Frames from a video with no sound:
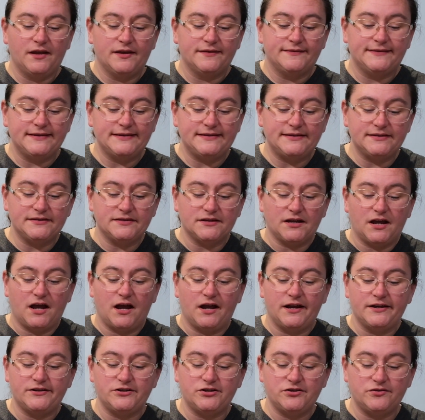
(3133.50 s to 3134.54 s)
This is a,
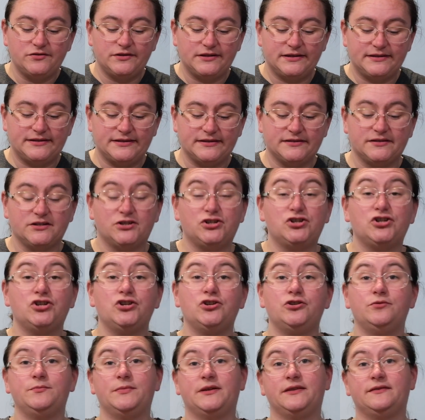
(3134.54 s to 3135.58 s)
I do this as a
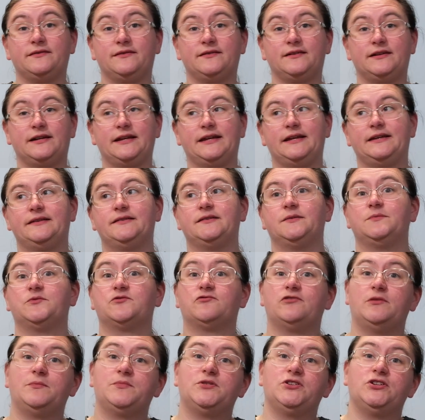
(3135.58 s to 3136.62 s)
two monthly
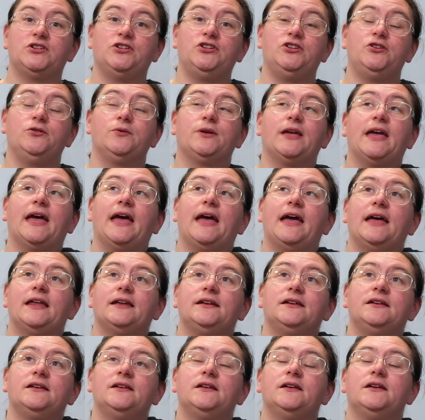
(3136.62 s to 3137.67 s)
subscription. You
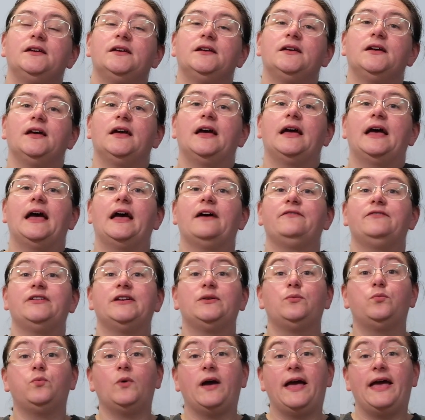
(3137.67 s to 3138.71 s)
can have it
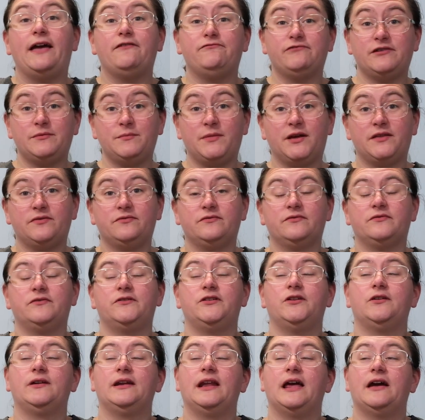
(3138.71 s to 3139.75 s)
every month,
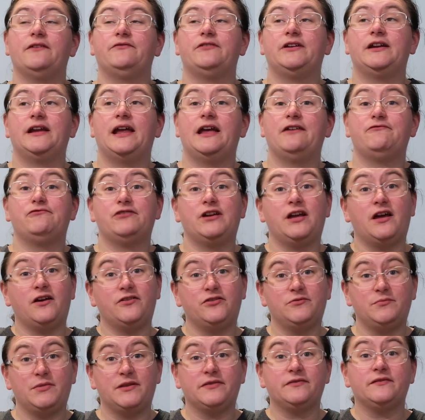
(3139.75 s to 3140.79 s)
you can have it every
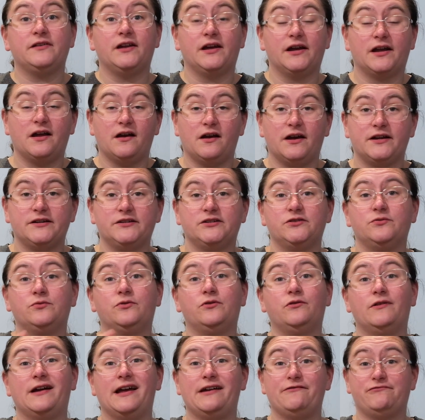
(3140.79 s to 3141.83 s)
other month like I do,
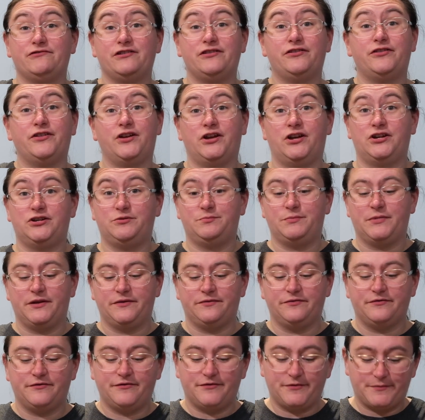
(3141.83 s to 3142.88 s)
or every third
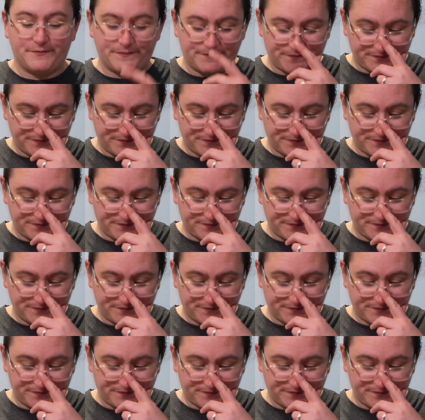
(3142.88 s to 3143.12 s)
month.